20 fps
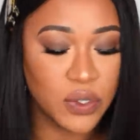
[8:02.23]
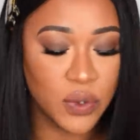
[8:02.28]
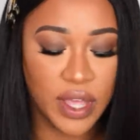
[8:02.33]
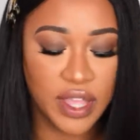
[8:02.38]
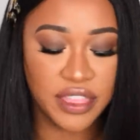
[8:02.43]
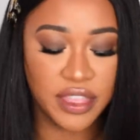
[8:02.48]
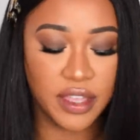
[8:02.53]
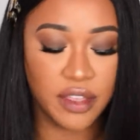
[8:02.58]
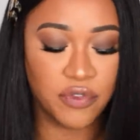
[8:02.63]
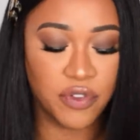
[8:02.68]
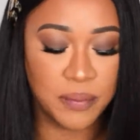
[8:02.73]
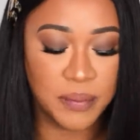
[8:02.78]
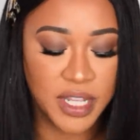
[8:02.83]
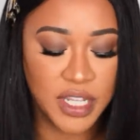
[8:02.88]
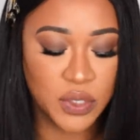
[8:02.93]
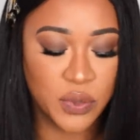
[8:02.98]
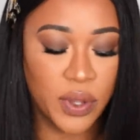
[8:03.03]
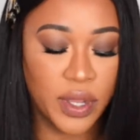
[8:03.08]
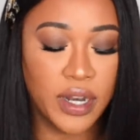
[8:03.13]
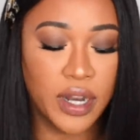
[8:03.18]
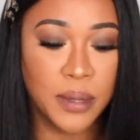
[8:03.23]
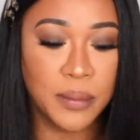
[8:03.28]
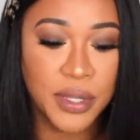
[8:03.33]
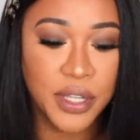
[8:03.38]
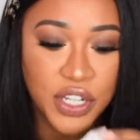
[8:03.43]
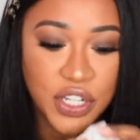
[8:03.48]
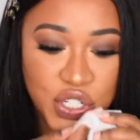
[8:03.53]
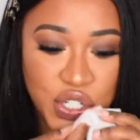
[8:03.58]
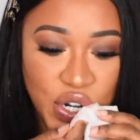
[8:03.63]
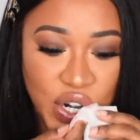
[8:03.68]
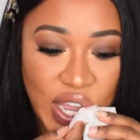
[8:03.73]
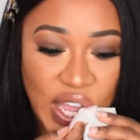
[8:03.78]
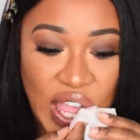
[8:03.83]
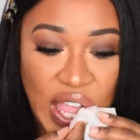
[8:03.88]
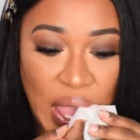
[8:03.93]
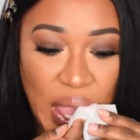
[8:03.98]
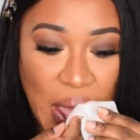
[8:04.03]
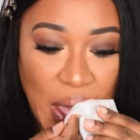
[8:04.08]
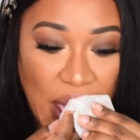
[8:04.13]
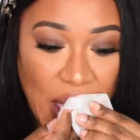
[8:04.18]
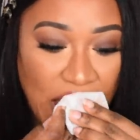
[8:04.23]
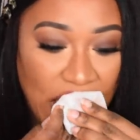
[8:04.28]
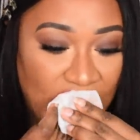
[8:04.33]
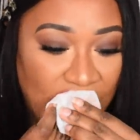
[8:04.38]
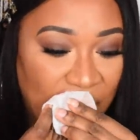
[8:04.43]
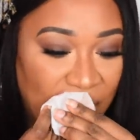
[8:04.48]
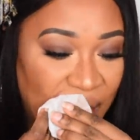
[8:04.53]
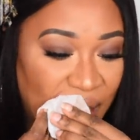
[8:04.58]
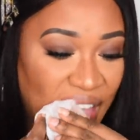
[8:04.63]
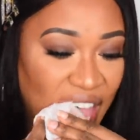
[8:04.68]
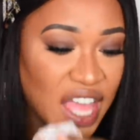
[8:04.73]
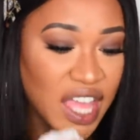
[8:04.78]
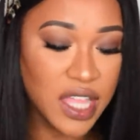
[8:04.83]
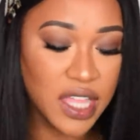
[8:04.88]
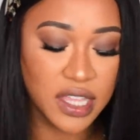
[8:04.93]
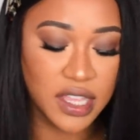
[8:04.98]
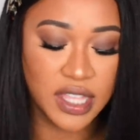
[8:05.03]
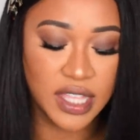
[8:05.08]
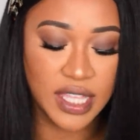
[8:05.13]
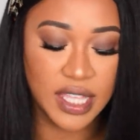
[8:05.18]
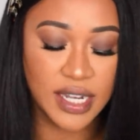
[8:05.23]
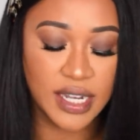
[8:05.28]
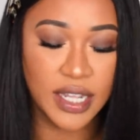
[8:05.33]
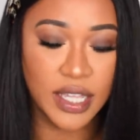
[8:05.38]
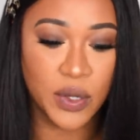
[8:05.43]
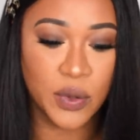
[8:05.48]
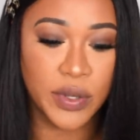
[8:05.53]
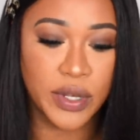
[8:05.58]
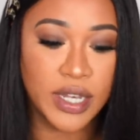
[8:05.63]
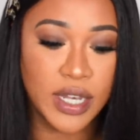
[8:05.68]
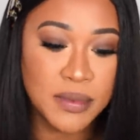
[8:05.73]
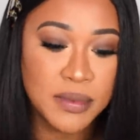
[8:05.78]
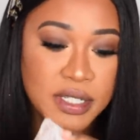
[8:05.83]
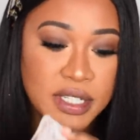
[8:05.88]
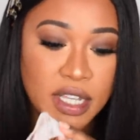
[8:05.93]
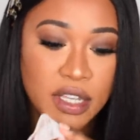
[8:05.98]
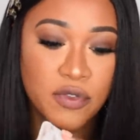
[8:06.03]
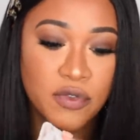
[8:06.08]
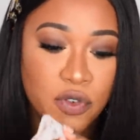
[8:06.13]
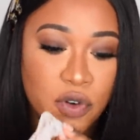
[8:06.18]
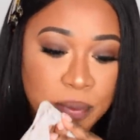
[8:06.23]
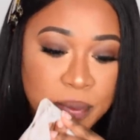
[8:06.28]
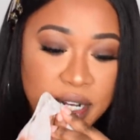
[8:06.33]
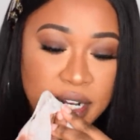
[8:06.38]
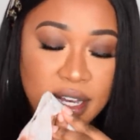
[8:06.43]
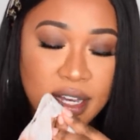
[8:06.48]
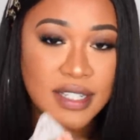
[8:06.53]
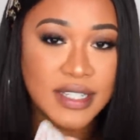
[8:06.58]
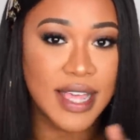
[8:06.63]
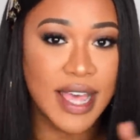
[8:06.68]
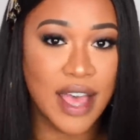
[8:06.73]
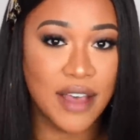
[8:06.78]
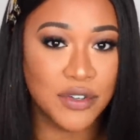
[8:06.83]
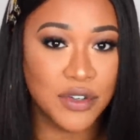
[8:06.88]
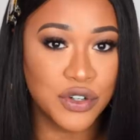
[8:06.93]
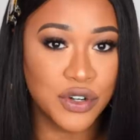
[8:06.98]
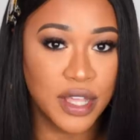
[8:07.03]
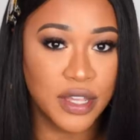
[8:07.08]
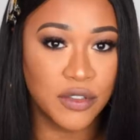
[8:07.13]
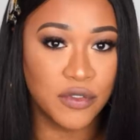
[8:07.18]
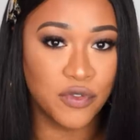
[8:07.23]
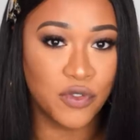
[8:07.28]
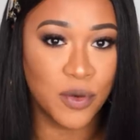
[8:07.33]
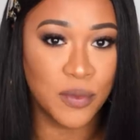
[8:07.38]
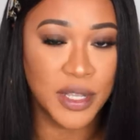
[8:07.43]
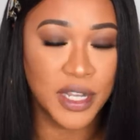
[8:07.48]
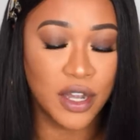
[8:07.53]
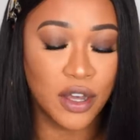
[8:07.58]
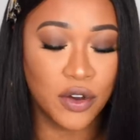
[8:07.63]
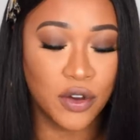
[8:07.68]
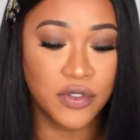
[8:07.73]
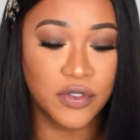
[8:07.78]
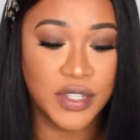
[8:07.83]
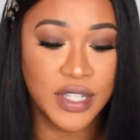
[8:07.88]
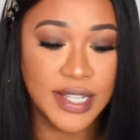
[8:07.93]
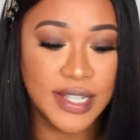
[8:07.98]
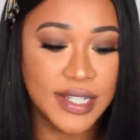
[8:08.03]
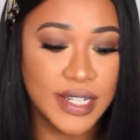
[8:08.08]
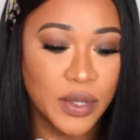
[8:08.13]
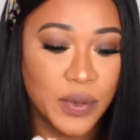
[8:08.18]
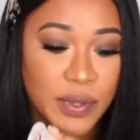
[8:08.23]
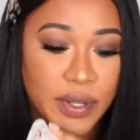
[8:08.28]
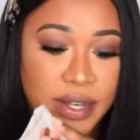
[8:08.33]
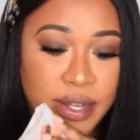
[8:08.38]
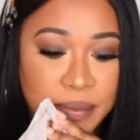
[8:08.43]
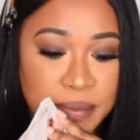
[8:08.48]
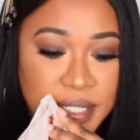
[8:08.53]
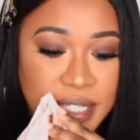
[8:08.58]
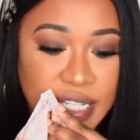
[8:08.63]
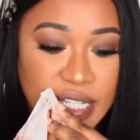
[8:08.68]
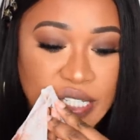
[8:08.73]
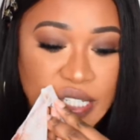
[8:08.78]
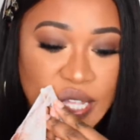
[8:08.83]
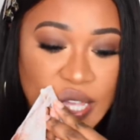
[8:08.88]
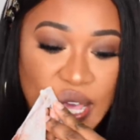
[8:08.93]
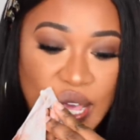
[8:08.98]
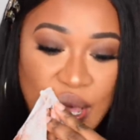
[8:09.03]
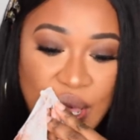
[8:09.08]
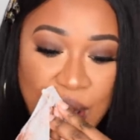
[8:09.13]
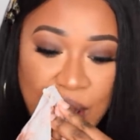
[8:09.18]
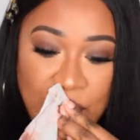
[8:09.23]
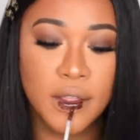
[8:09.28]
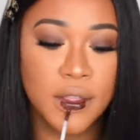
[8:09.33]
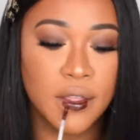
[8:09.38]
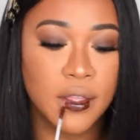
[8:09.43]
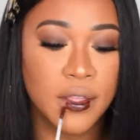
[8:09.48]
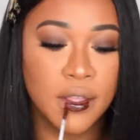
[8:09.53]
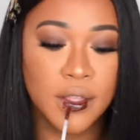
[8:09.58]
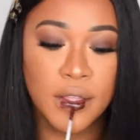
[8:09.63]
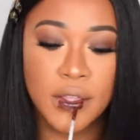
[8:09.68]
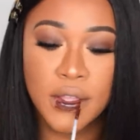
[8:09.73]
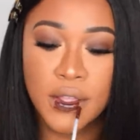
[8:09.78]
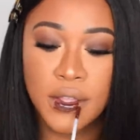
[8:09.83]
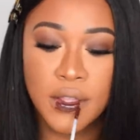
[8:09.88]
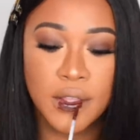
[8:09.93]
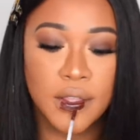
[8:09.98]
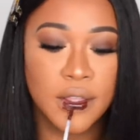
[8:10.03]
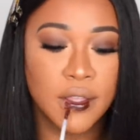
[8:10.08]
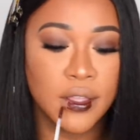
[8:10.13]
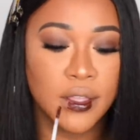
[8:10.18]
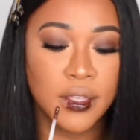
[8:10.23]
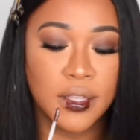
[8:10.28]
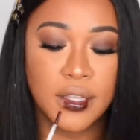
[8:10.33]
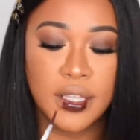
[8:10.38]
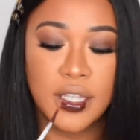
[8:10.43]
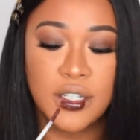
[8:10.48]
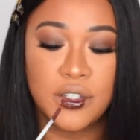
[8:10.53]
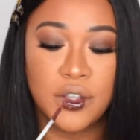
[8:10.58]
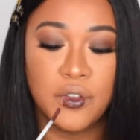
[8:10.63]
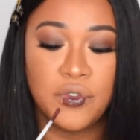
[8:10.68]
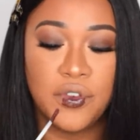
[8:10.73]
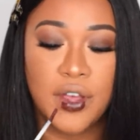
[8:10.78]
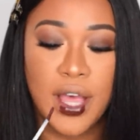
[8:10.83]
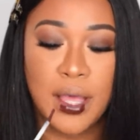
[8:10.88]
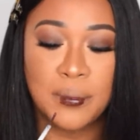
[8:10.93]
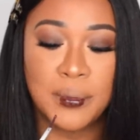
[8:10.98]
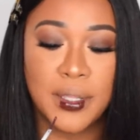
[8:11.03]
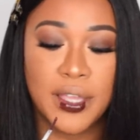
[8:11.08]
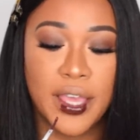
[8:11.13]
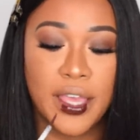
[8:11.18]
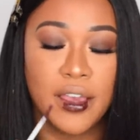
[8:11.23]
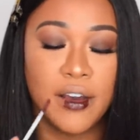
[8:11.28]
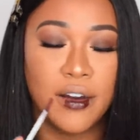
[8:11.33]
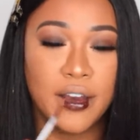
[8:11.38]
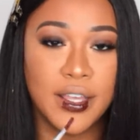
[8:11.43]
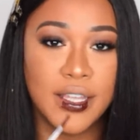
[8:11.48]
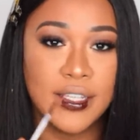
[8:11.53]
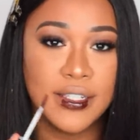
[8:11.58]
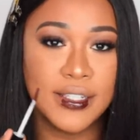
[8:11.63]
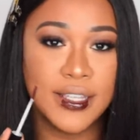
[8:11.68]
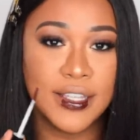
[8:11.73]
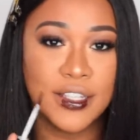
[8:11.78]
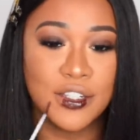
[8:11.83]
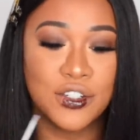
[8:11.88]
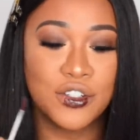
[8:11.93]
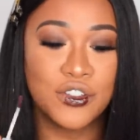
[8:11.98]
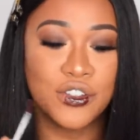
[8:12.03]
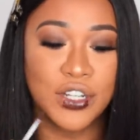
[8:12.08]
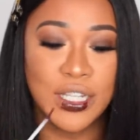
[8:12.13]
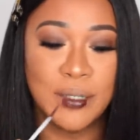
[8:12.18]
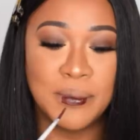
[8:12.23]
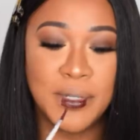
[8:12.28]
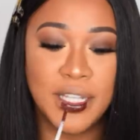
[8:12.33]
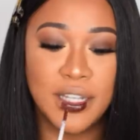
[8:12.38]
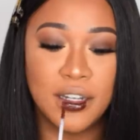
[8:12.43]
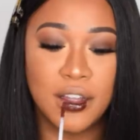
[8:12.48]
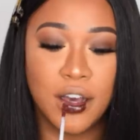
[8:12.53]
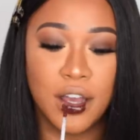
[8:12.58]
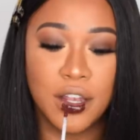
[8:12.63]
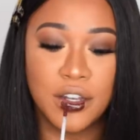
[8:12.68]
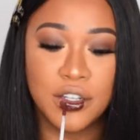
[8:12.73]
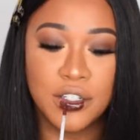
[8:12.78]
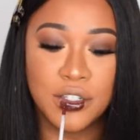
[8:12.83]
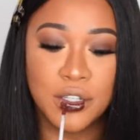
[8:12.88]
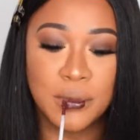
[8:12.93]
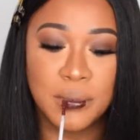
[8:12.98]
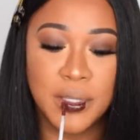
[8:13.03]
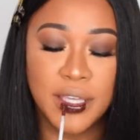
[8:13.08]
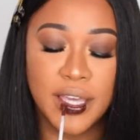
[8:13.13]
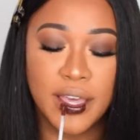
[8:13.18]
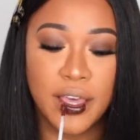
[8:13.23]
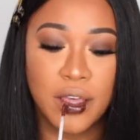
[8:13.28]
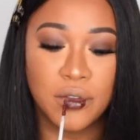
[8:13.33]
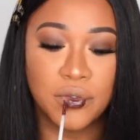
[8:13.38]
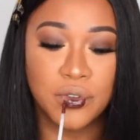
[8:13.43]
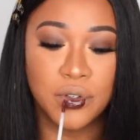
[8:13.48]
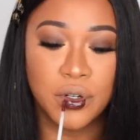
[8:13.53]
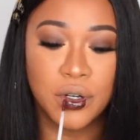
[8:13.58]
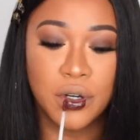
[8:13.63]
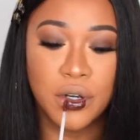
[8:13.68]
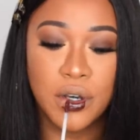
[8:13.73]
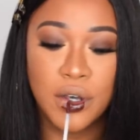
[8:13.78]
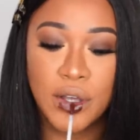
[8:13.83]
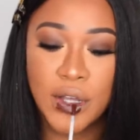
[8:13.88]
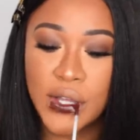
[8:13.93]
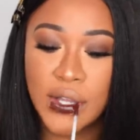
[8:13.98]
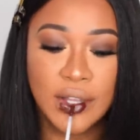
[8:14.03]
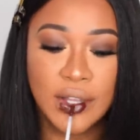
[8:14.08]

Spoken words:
So I think from this one, I'm gonna try the liquid lipstick formula because I haven't tried the formula of these liquid lipsticks yet. The doe fur applicator is extremely large, so be careful.